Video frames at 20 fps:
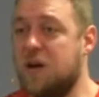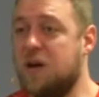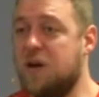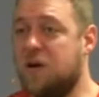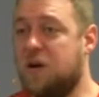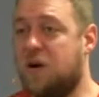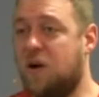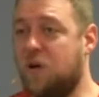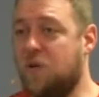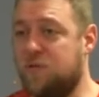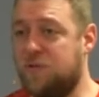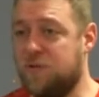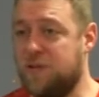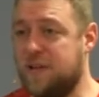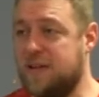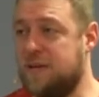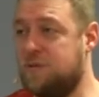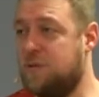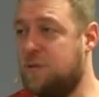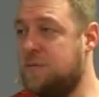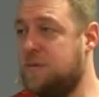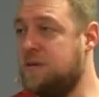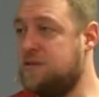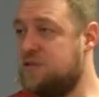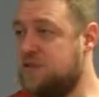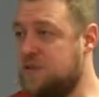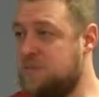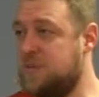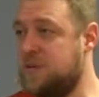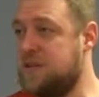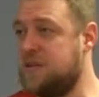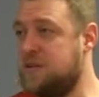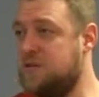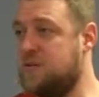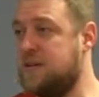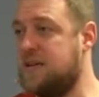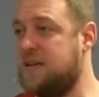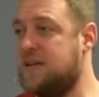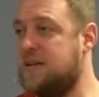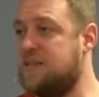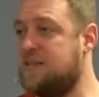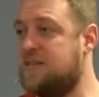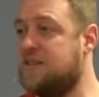hopefully, what we should be doing is